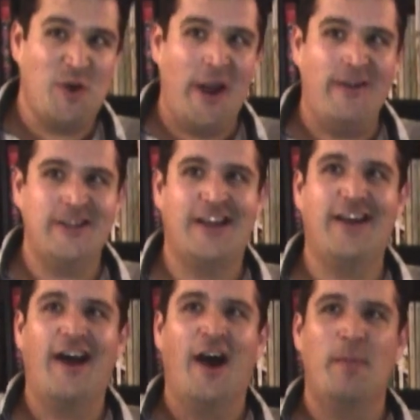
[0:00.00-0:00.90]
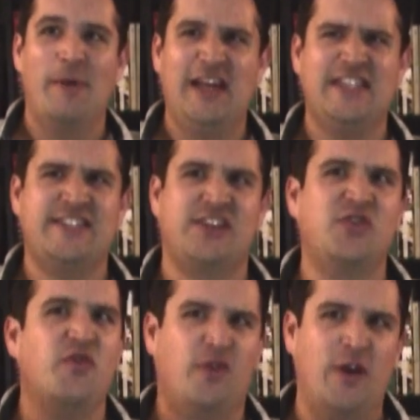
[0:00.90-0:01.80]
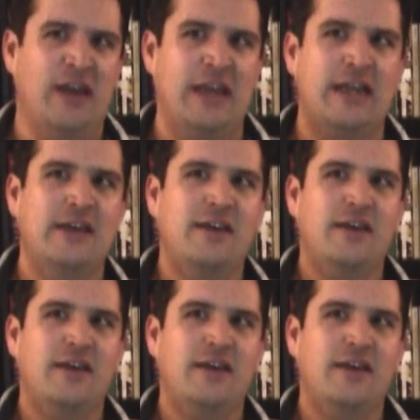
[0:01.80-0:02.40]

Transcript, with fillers: around. Um, it's such a fun.